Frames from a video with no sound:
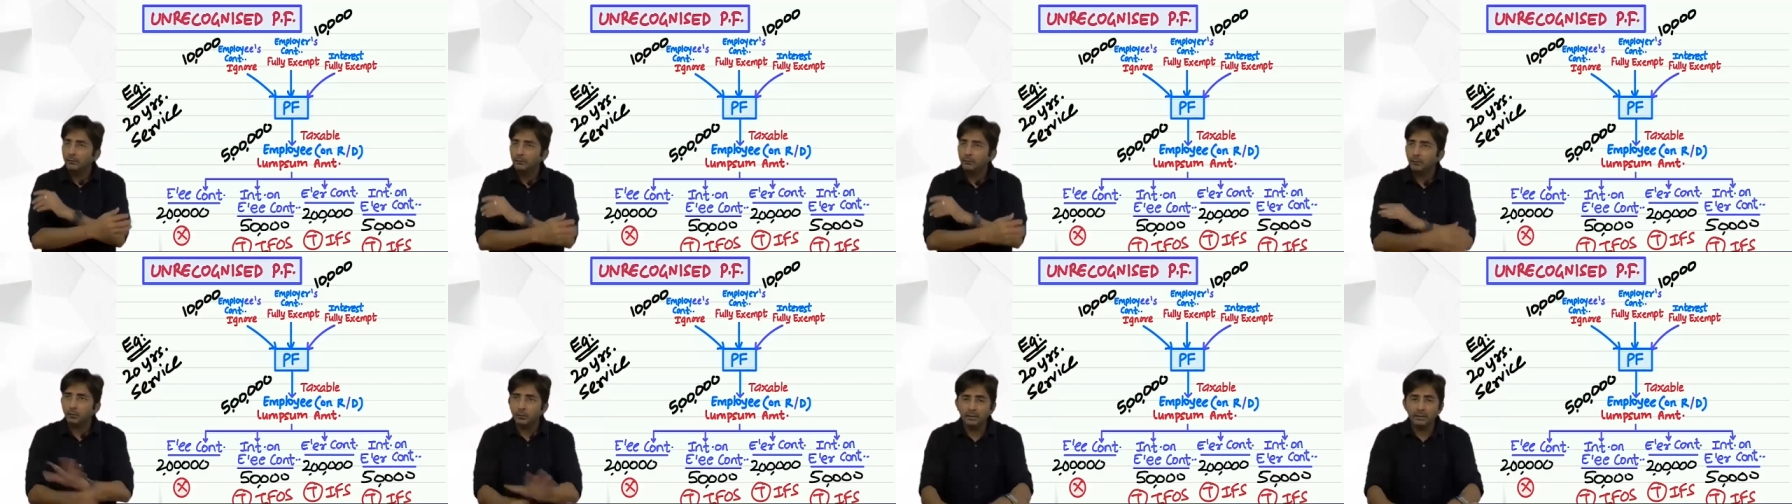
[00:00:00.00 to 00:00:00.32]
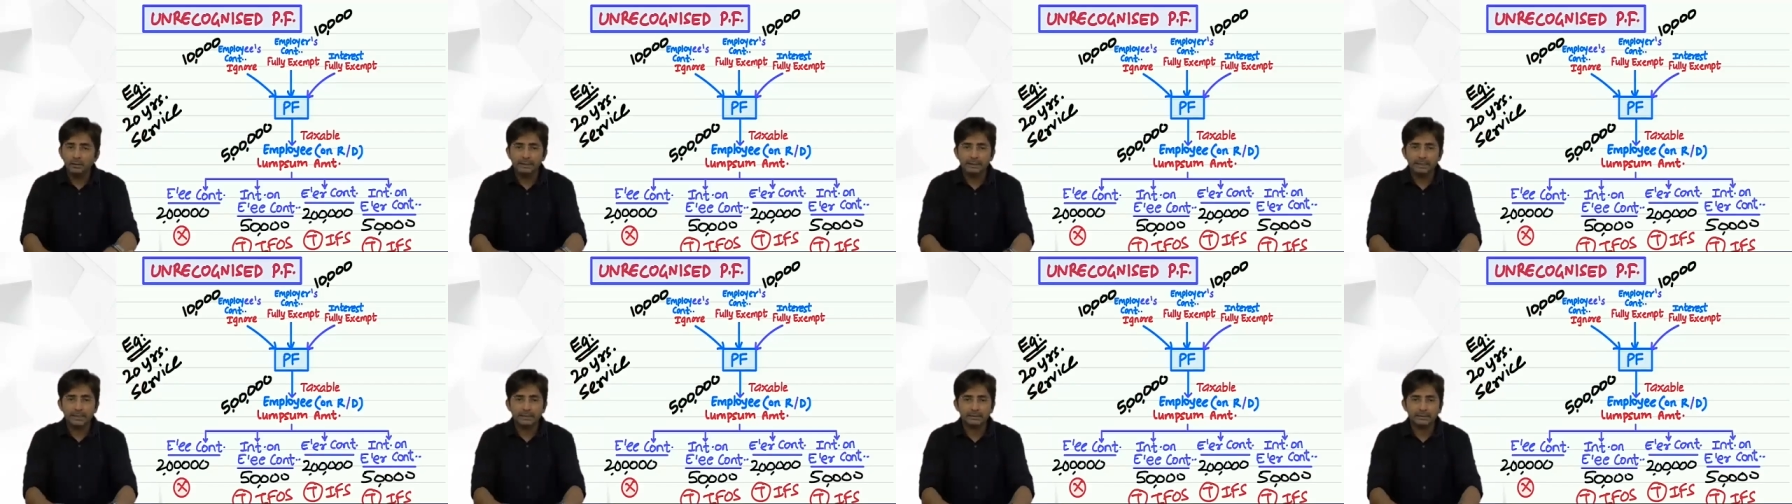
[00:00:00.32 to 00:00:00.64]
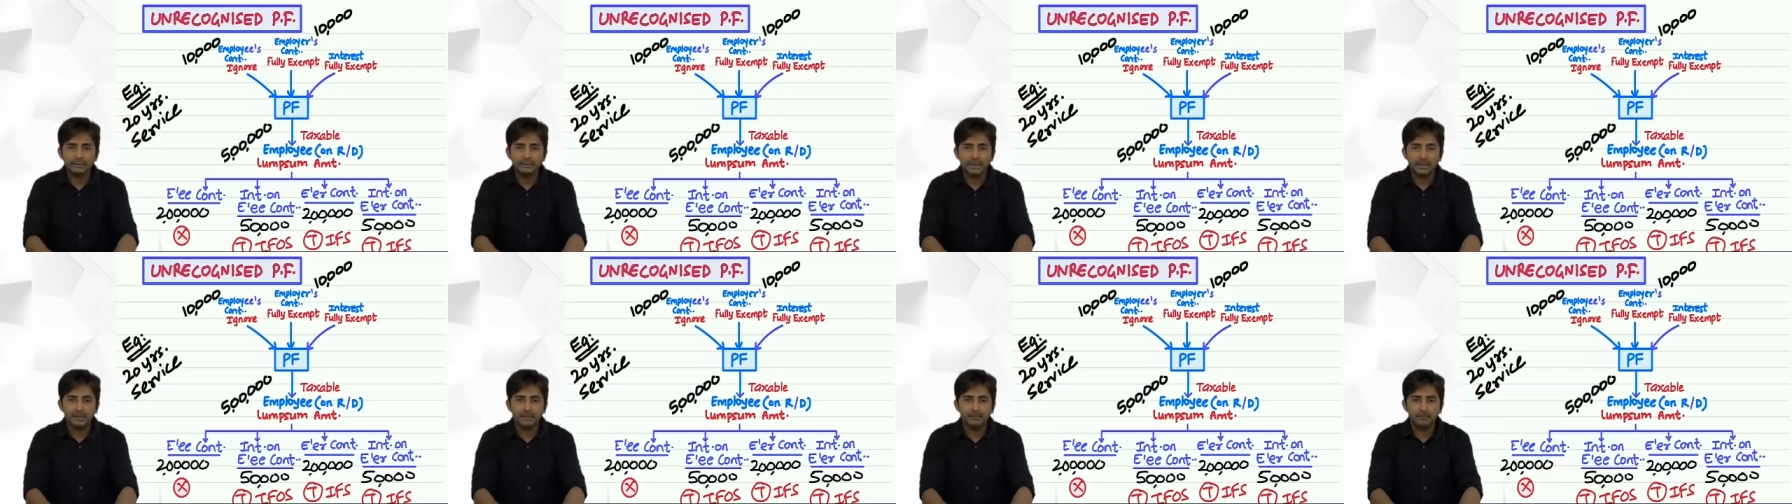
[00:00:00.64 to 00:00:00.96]
fully
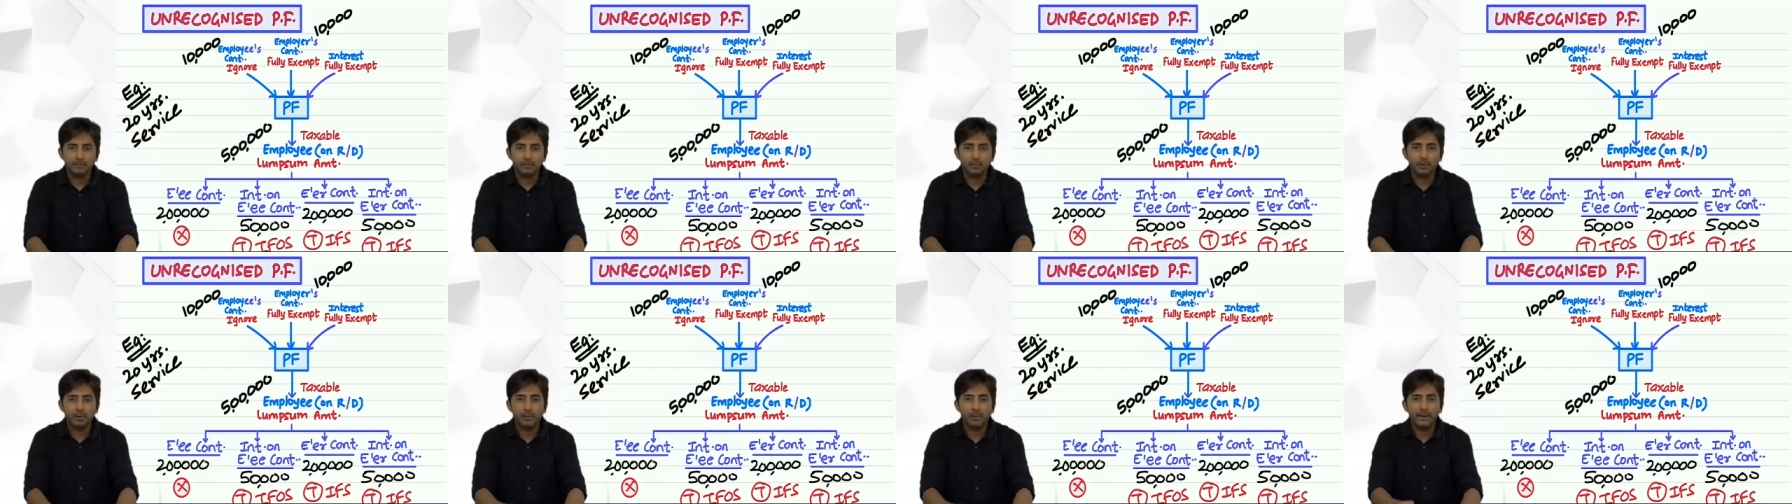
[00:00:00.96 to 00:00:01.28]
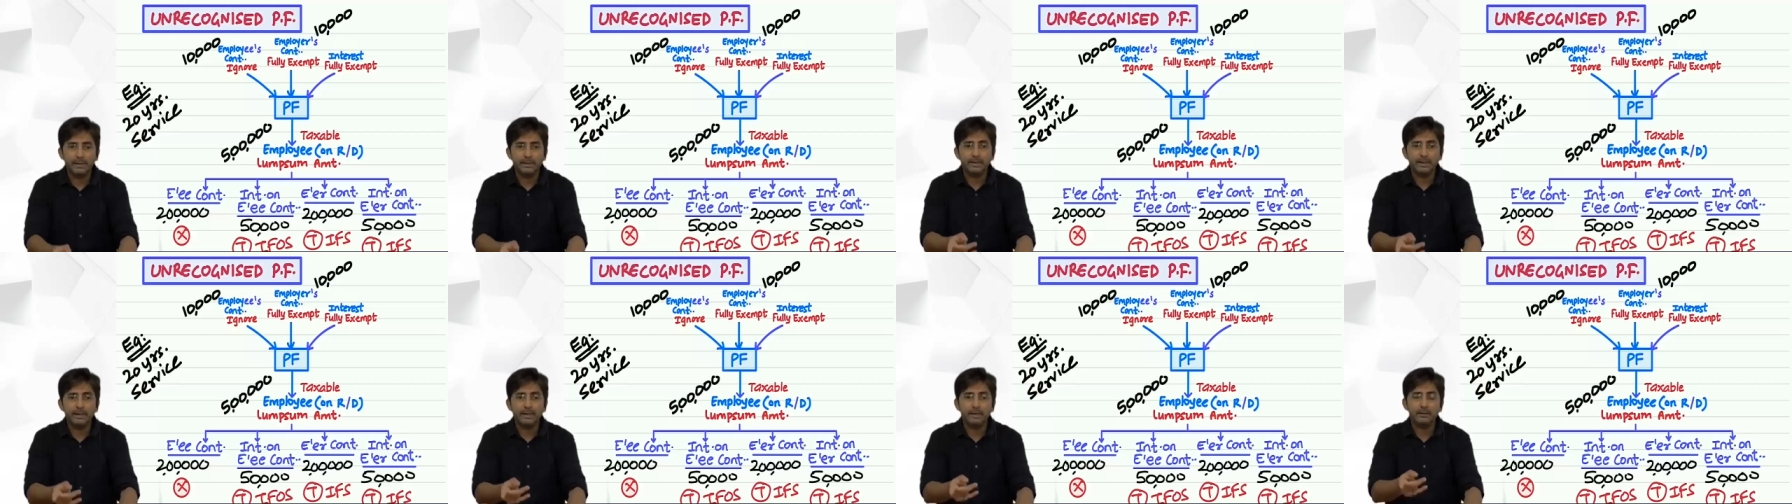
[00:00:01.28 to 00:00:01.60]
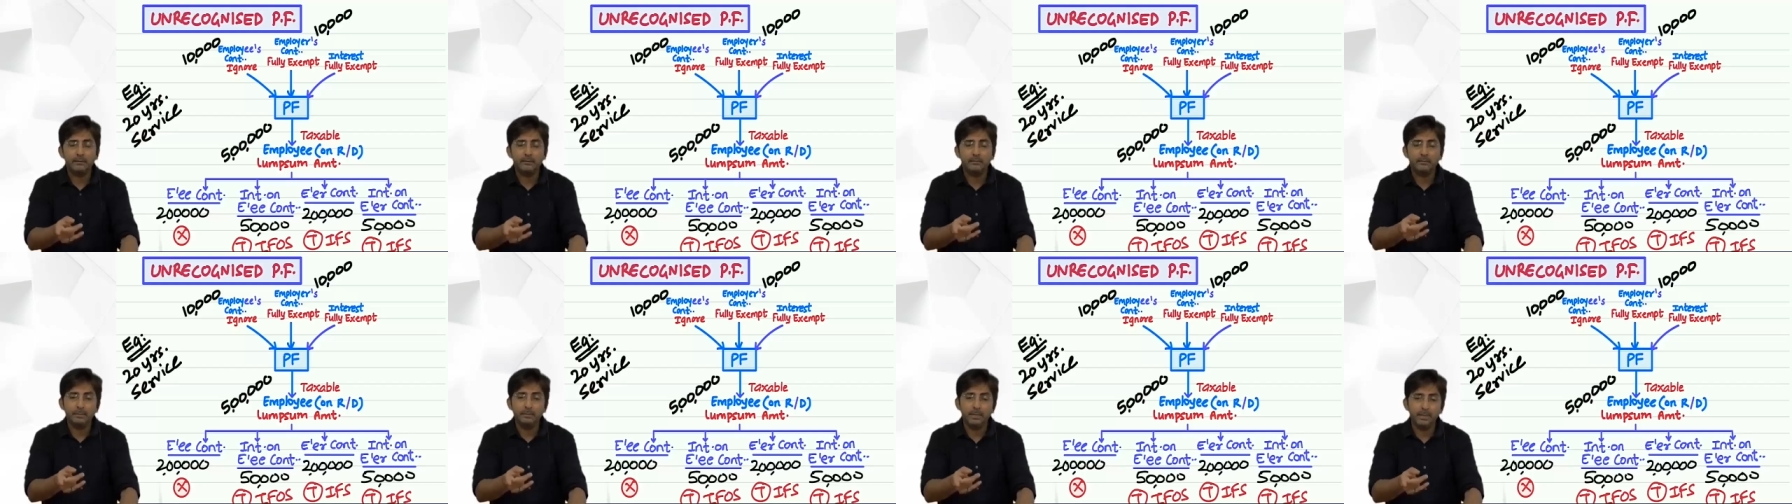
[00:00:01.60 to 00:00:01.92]
exempt,
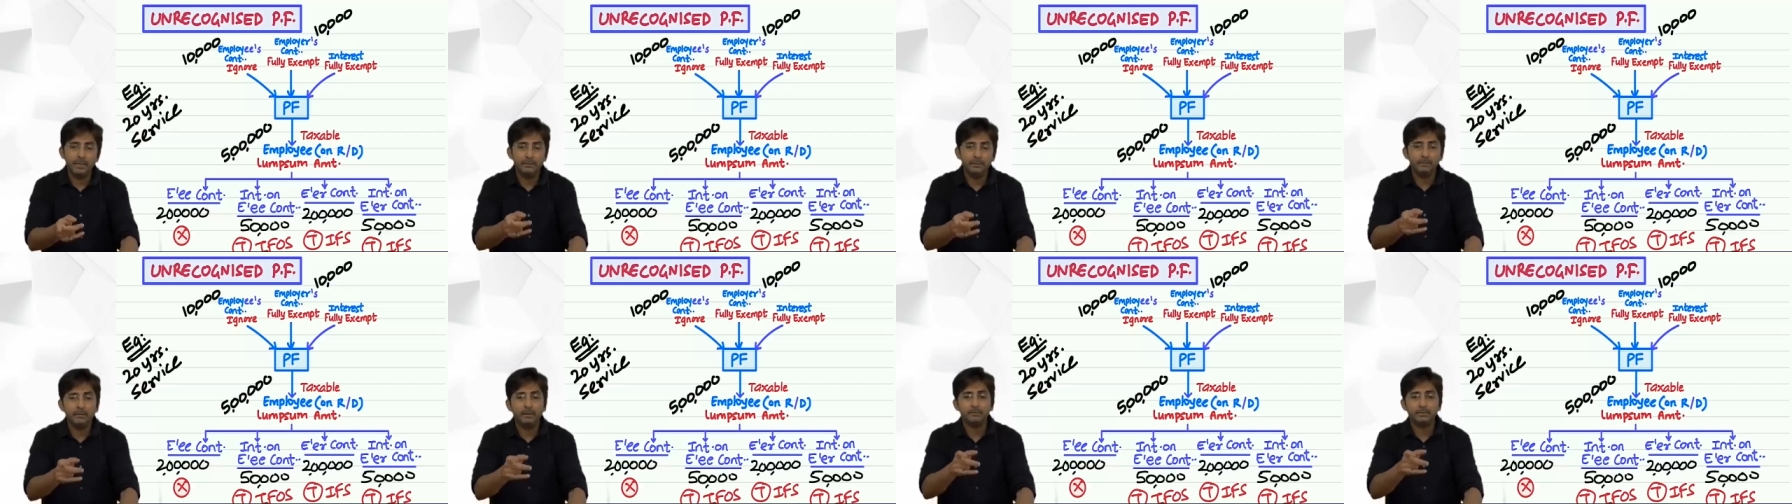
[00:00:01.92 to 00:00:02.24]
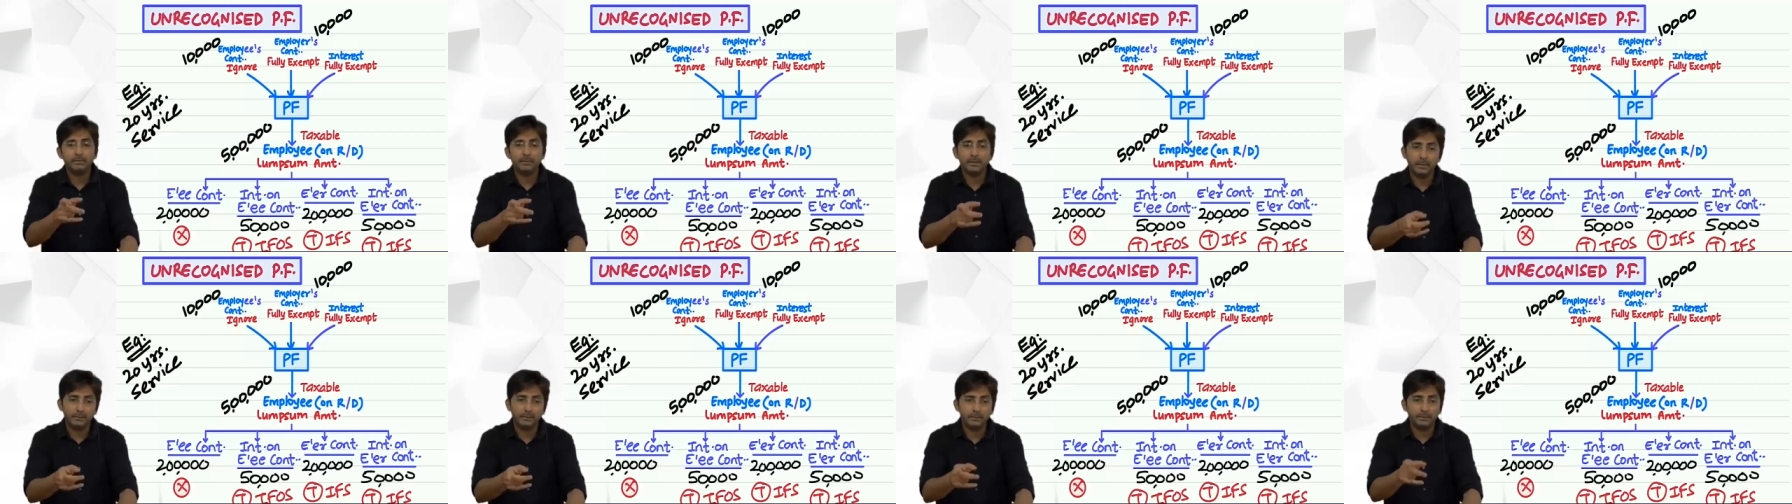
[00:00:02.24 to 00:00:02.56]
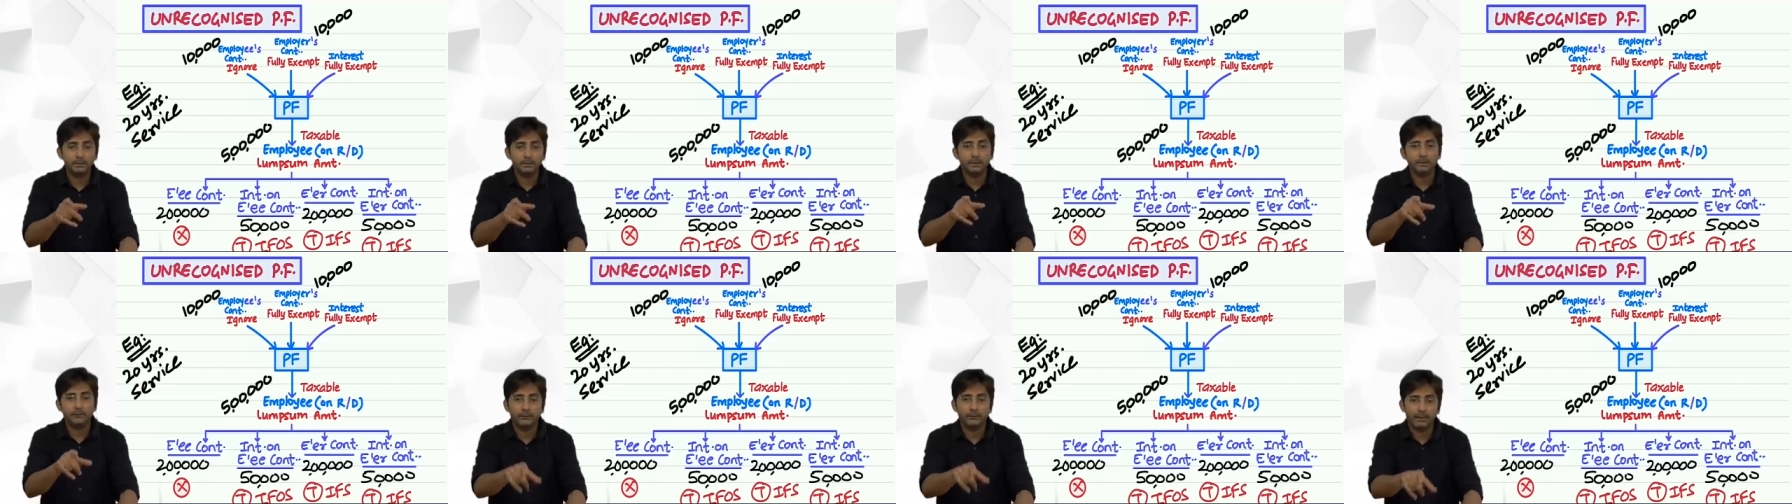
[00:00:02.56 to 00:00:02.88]
provided minimum
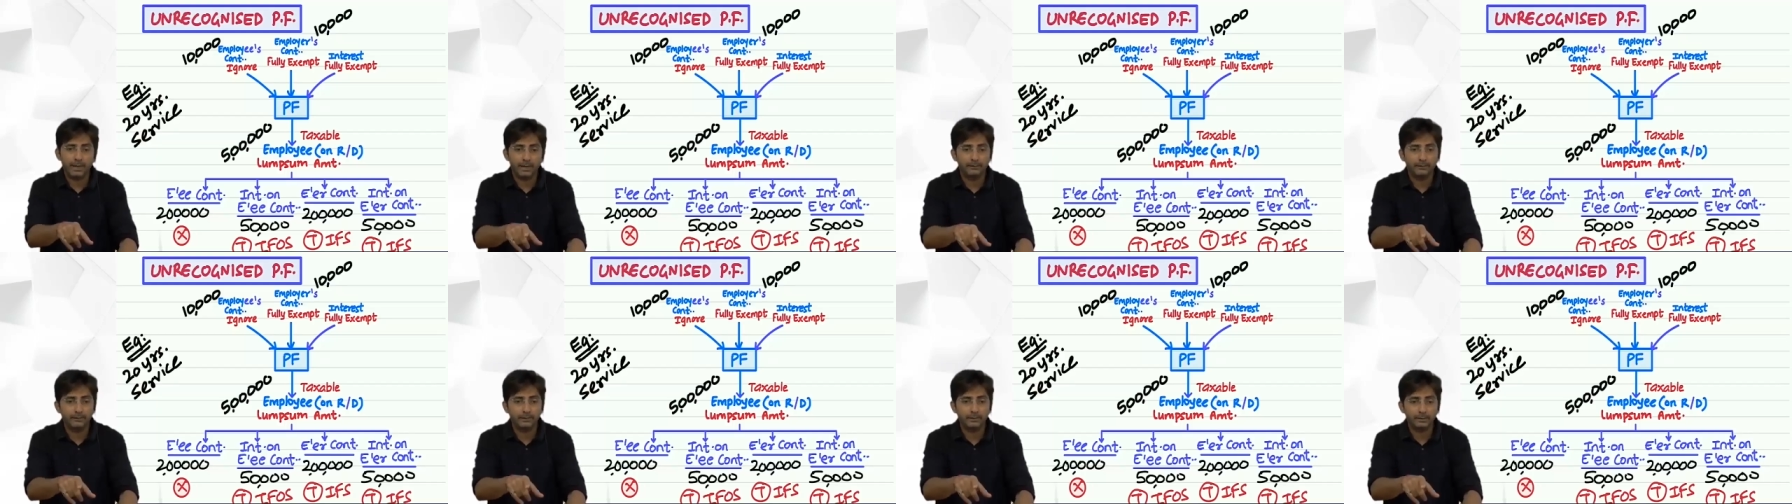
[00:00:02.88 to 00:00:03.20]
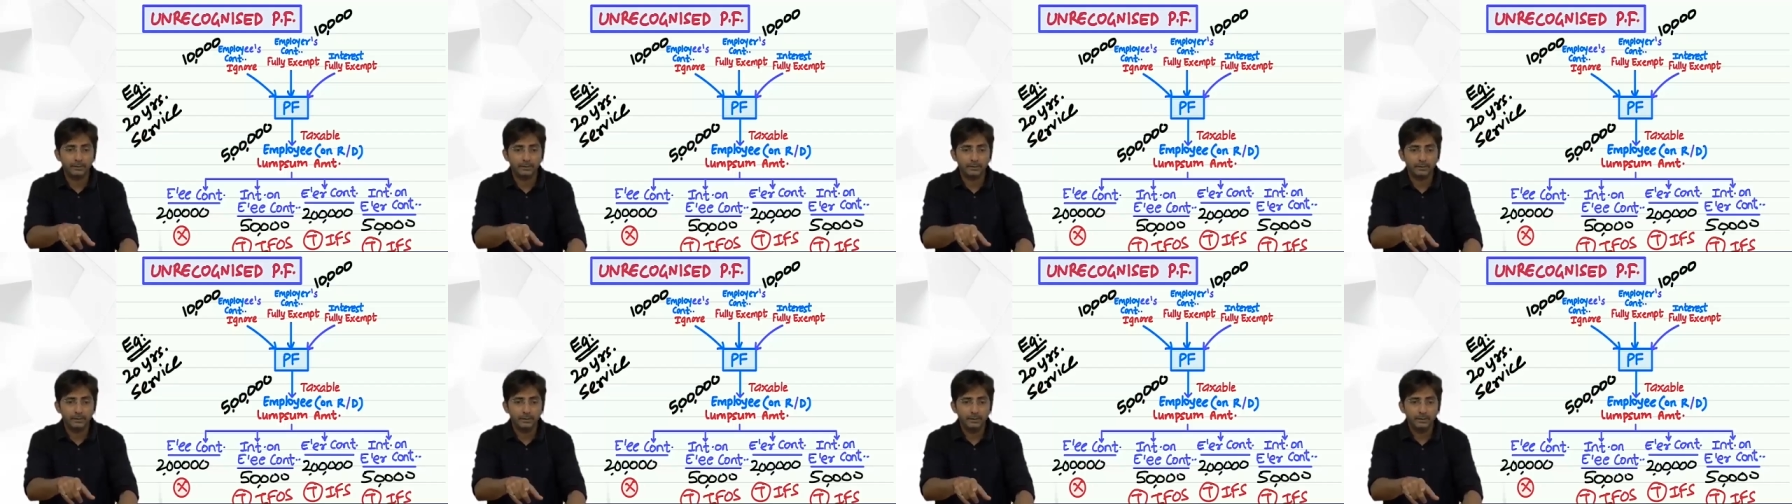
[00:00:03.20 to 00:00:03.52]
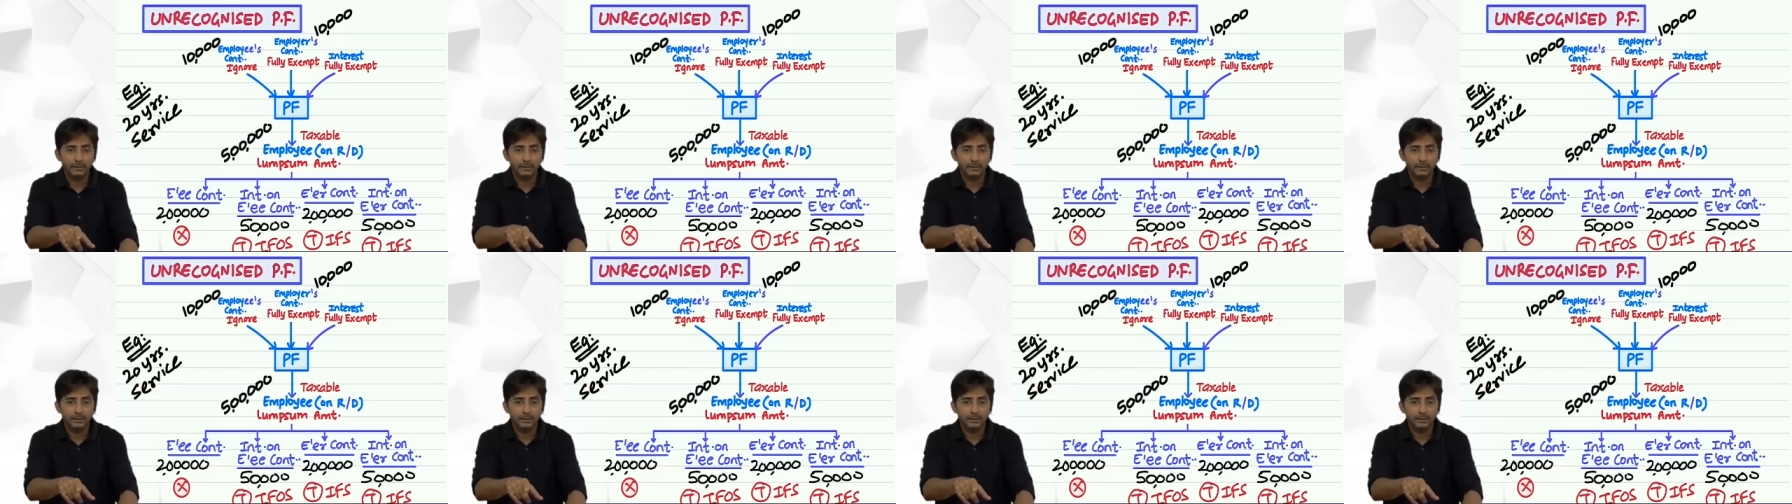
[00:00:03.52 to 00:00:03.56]
service of 5 years.